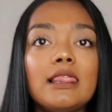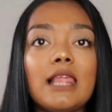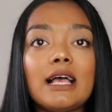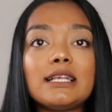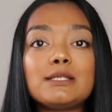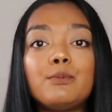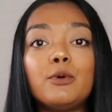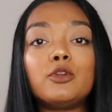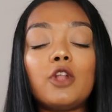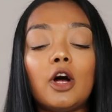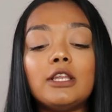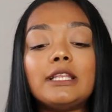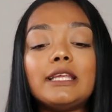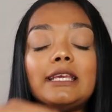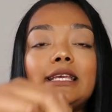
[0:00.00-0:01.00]
last but
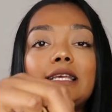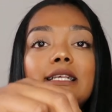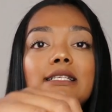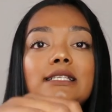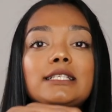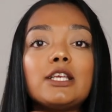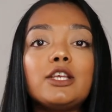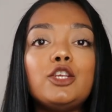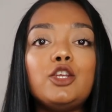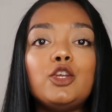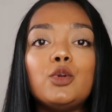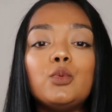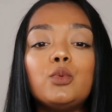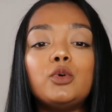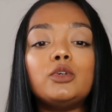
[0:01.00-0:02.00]
not least,
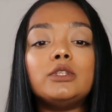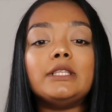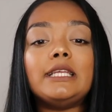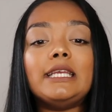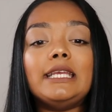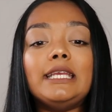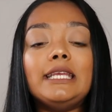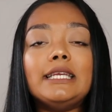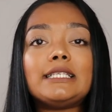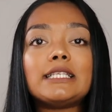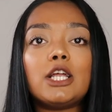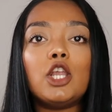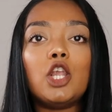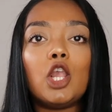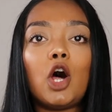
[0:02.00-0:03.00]
you will
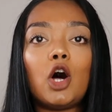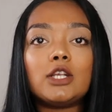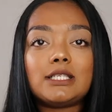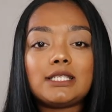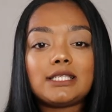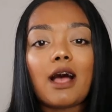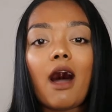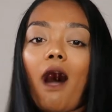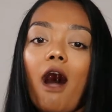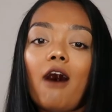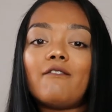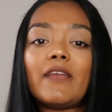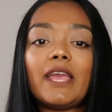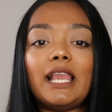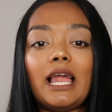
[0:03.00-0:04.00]
need lots
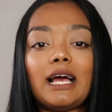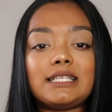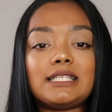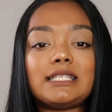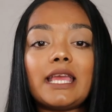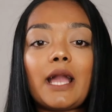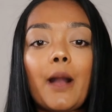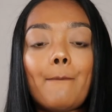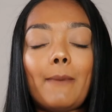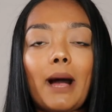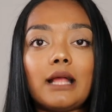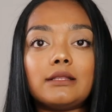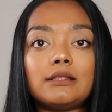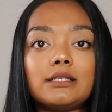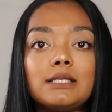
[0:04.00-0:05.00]
of elastic
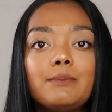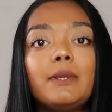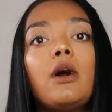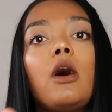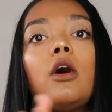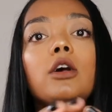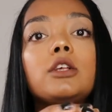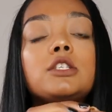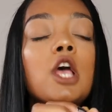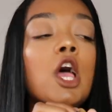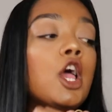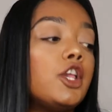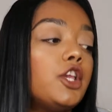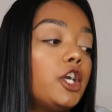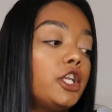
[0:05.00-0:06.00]
bands, because
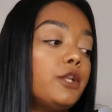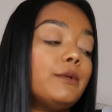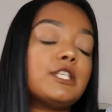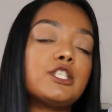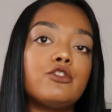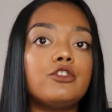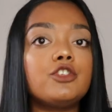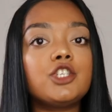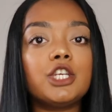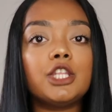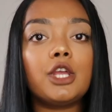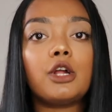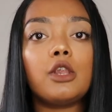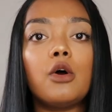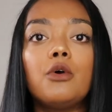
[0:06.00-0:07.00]
you're going to be scrunching
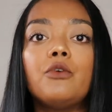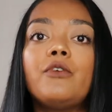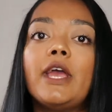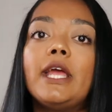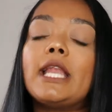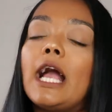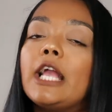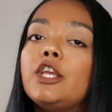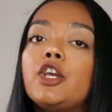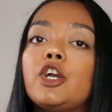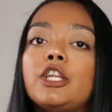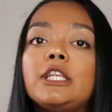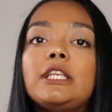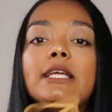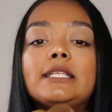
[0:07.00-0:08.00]
the clothing and you're
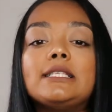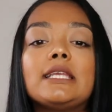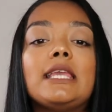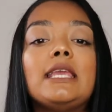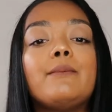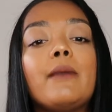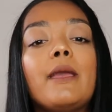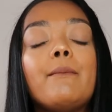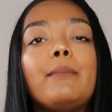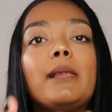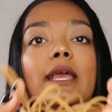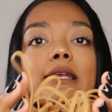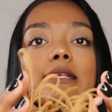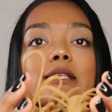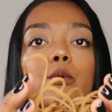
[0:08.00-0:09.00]
going to need to keep it in
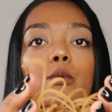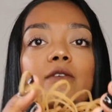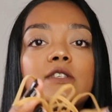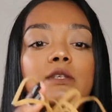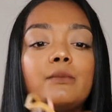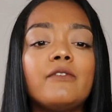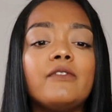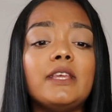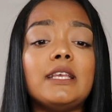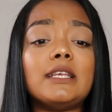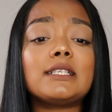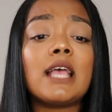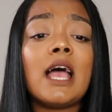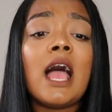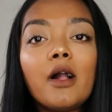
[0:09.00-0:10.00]
place with some of
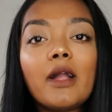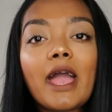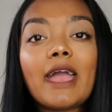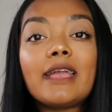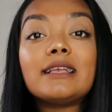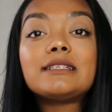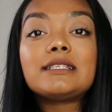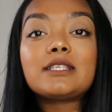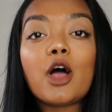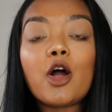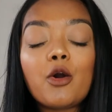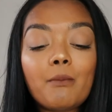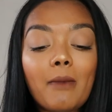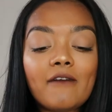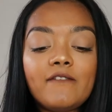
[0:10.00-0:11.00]
these. Okay,
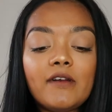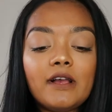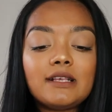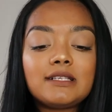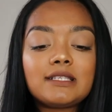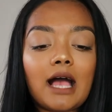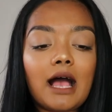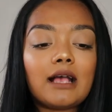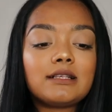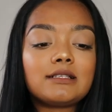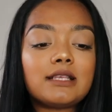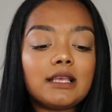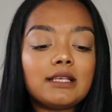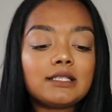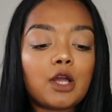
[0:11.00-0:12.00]
so my first
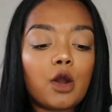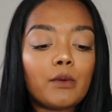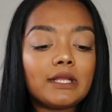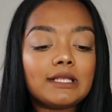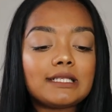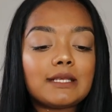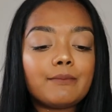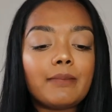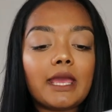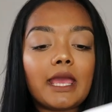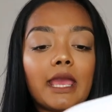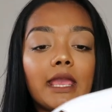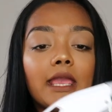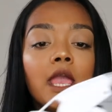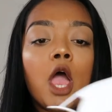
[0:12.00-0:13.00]
task is going to
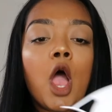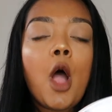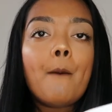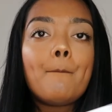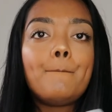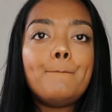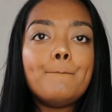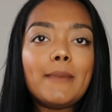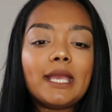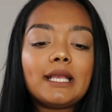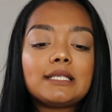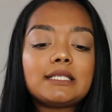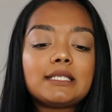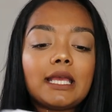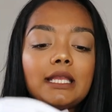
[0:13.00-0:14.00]
be
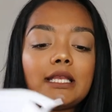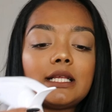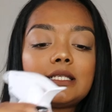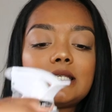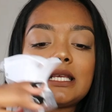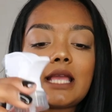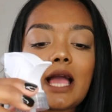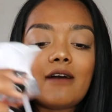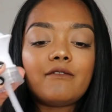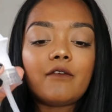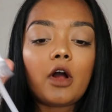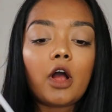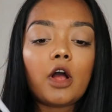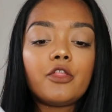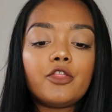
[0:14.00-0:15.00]
mixing
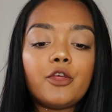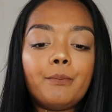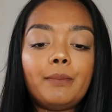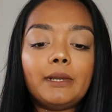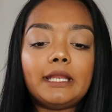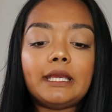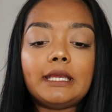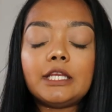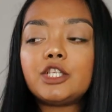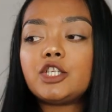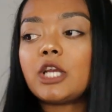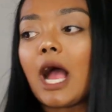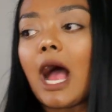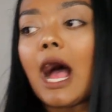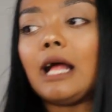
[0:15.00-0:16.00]
together the
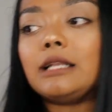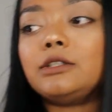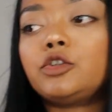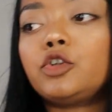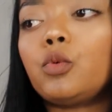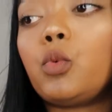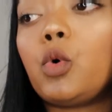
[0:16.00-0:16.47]
bleach and the